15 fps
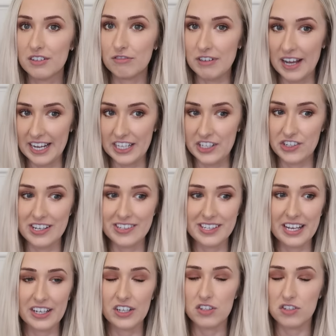range and it's
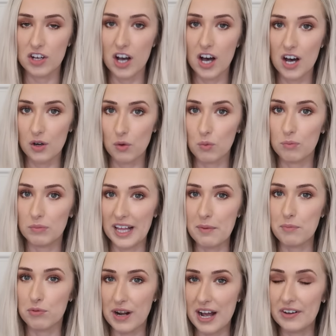like a dark
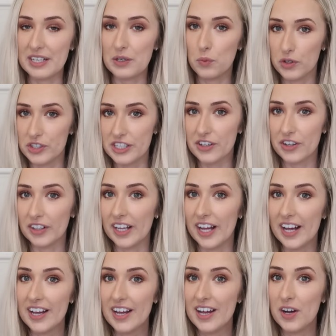like browny woody
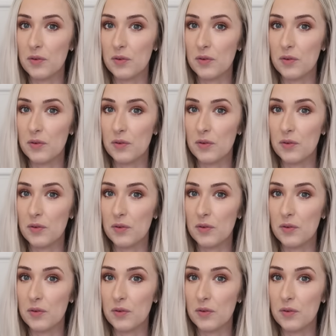colour